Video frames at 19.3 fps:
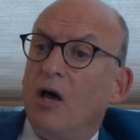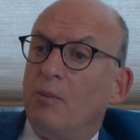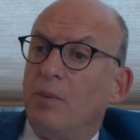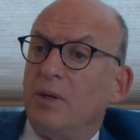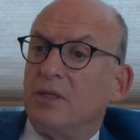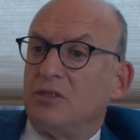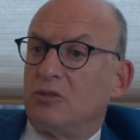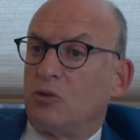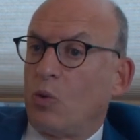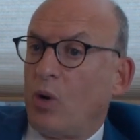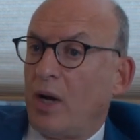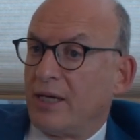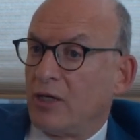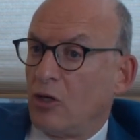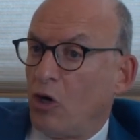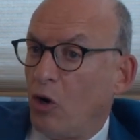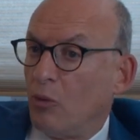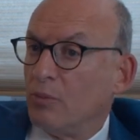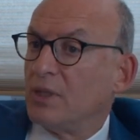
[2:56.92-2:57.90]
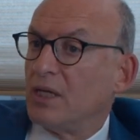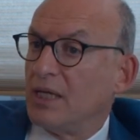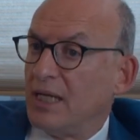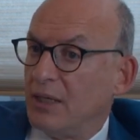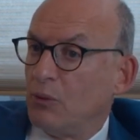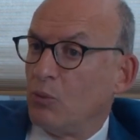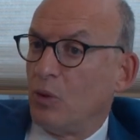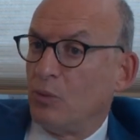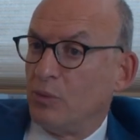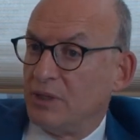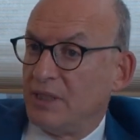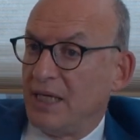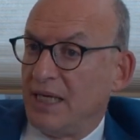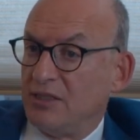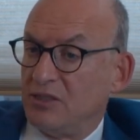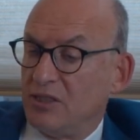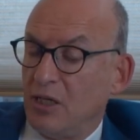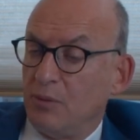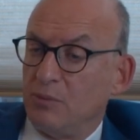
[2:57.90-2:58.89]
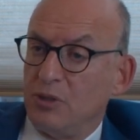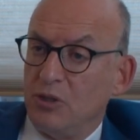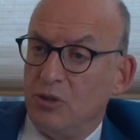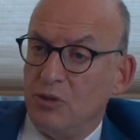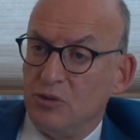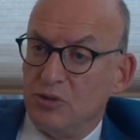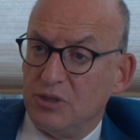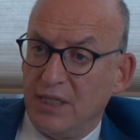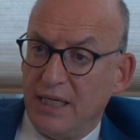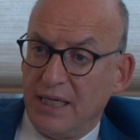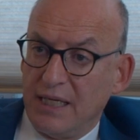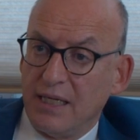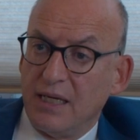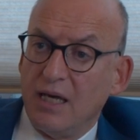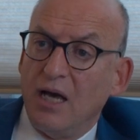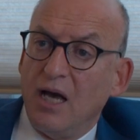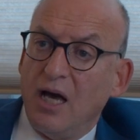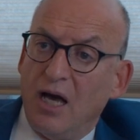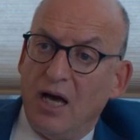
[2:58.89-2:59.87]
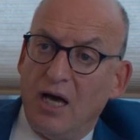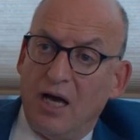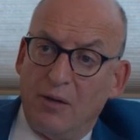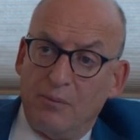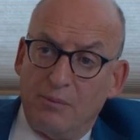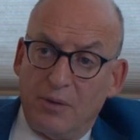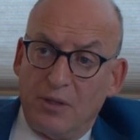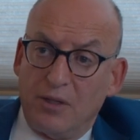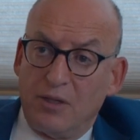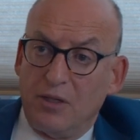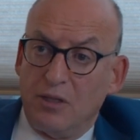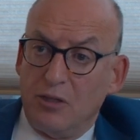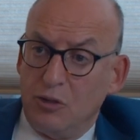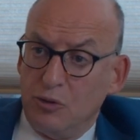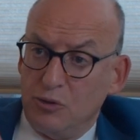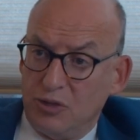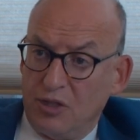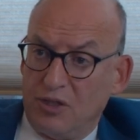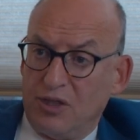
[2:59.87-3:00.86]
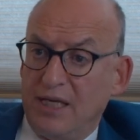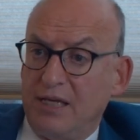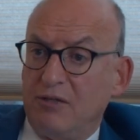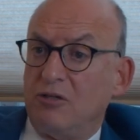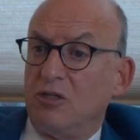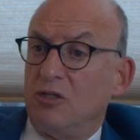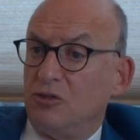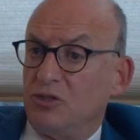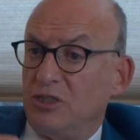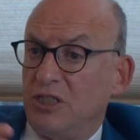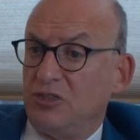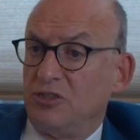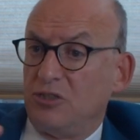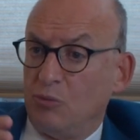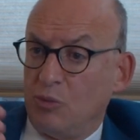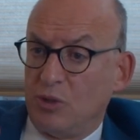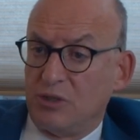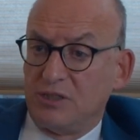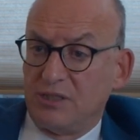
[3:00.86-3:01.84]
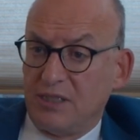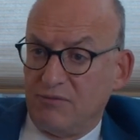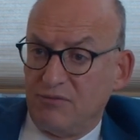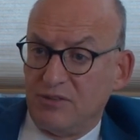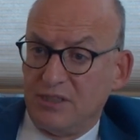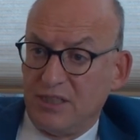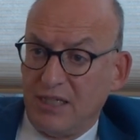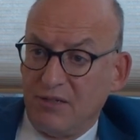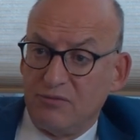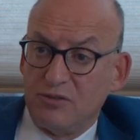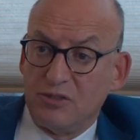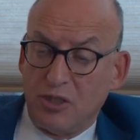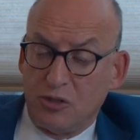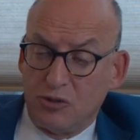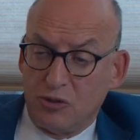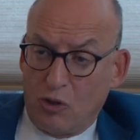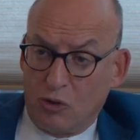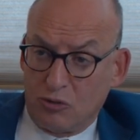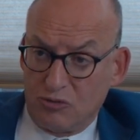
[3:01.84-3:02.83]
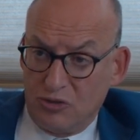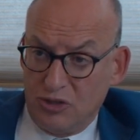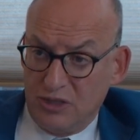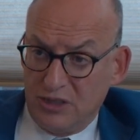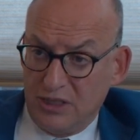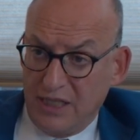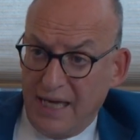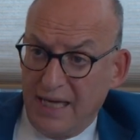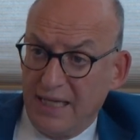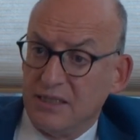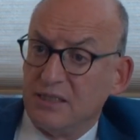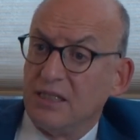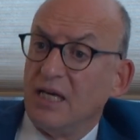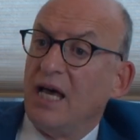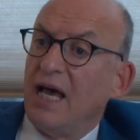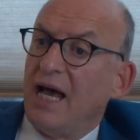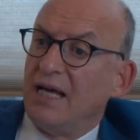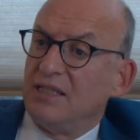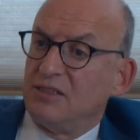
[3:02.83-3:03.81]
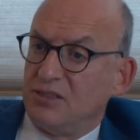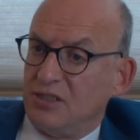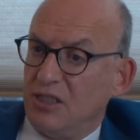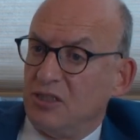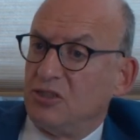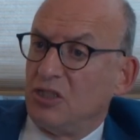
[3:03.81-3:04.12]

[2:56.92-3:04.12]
but quite commonly one would end up using Lutathera, lutetium 177, dota-octreotate as the